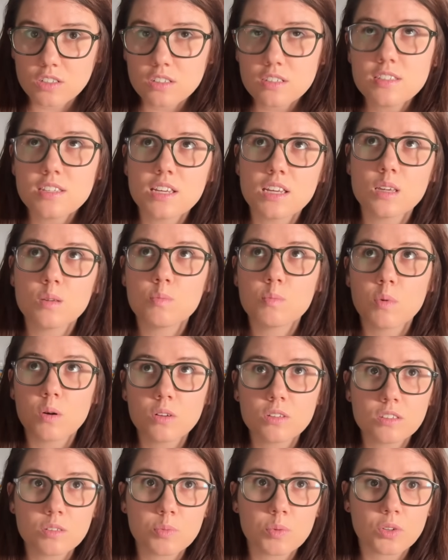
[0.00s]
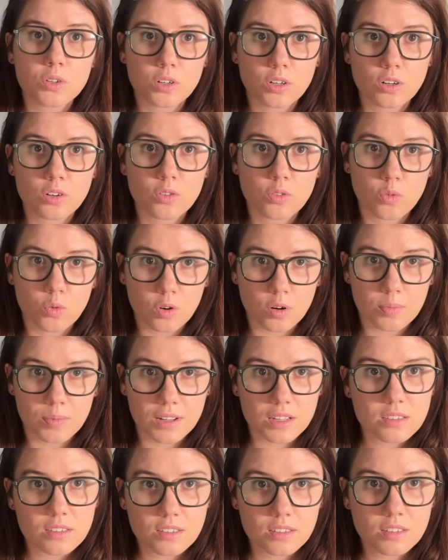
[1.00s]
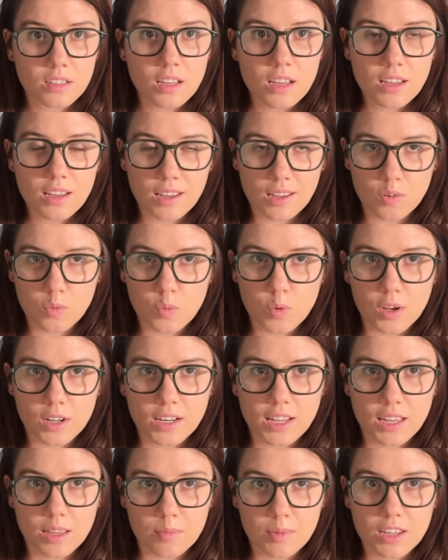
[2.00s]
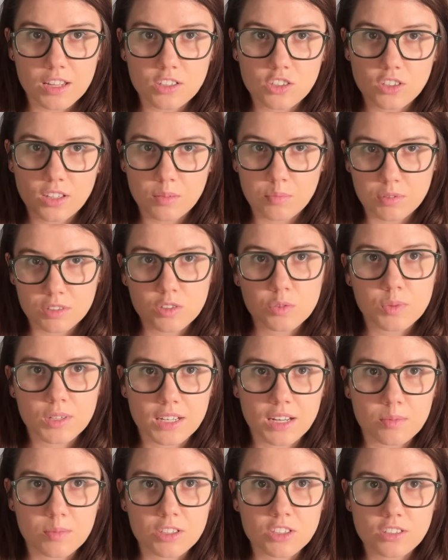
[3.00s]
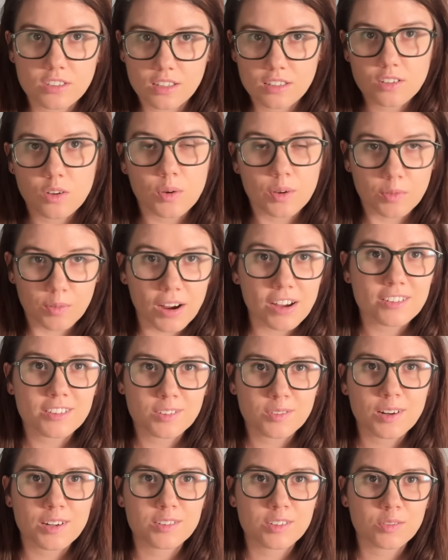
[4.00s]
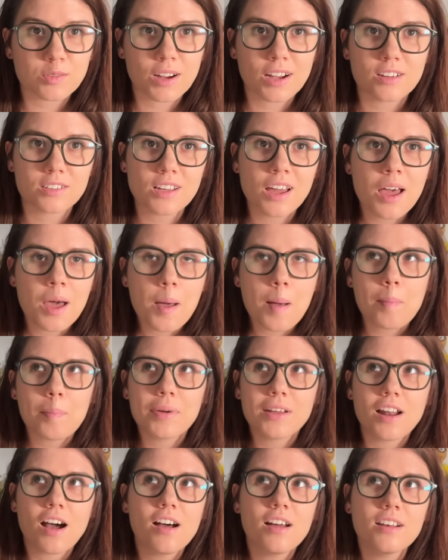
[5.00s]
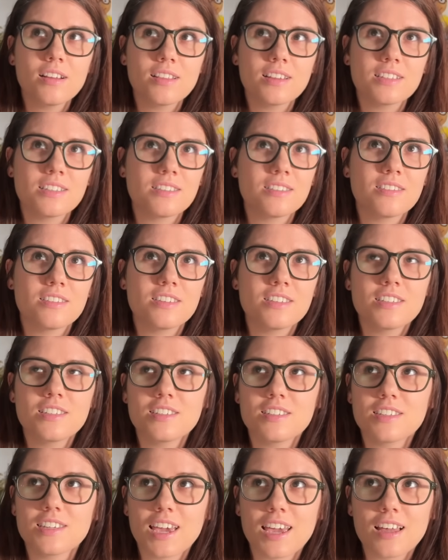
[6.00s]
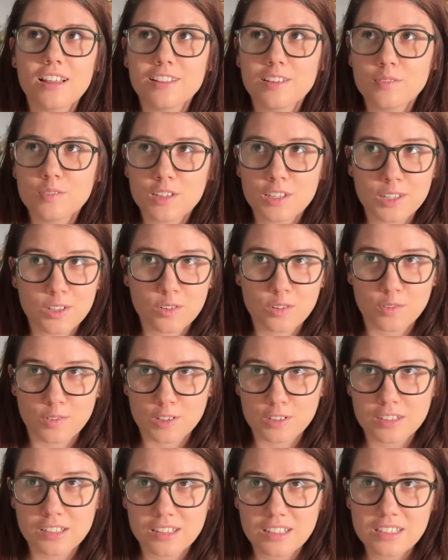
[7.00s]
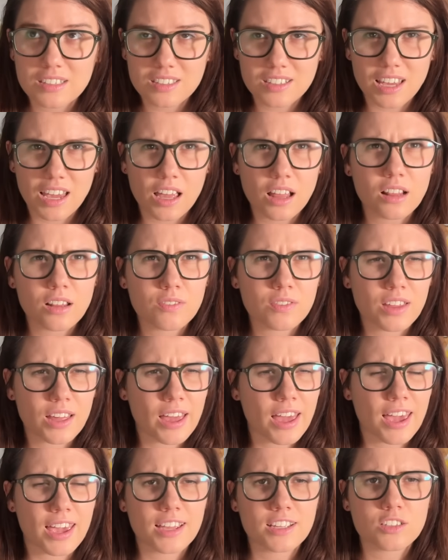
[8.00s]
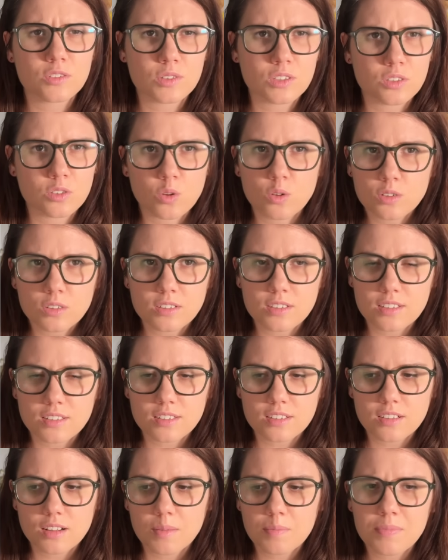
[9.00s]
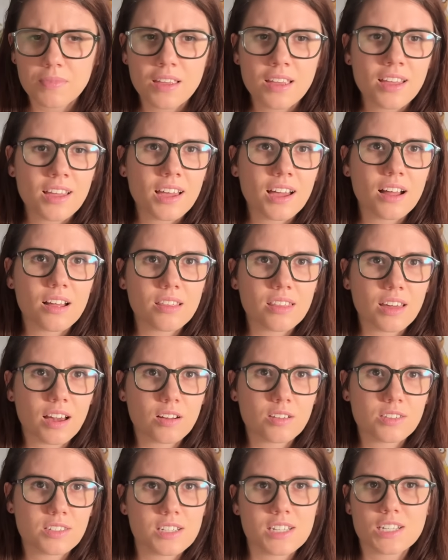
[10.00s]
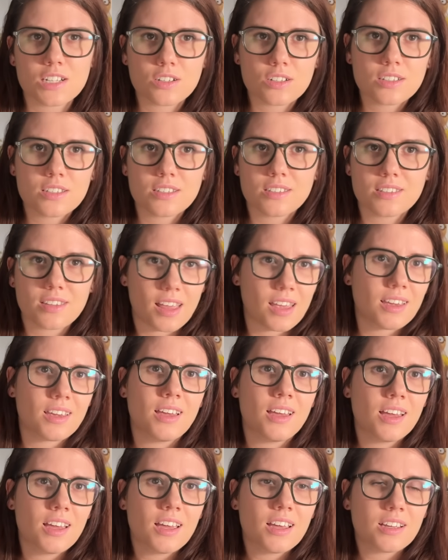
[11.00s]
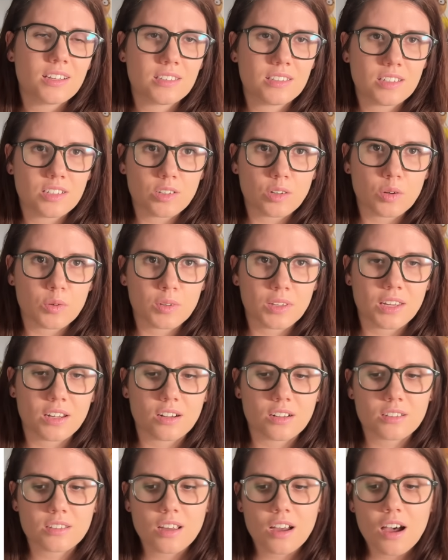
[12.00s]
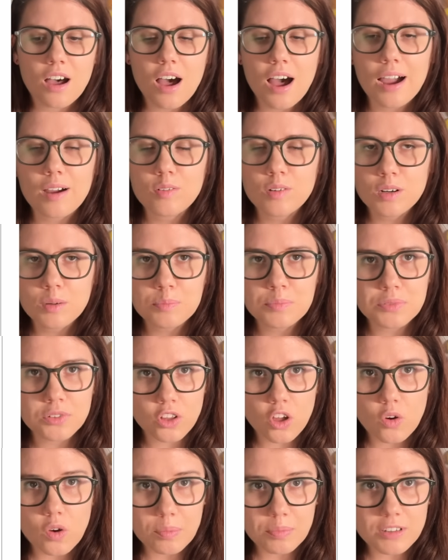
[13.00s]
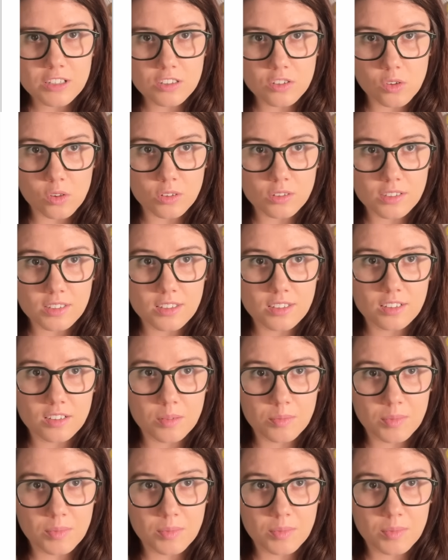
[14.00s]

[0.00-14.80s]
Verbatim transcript: seeing multiple Earth orbits in one image, like between images. It's going round and round and round. But on the, the scale of the universe, on the scale of the age of a solar system, a thousand years is like zero years. I want to blow up the solar system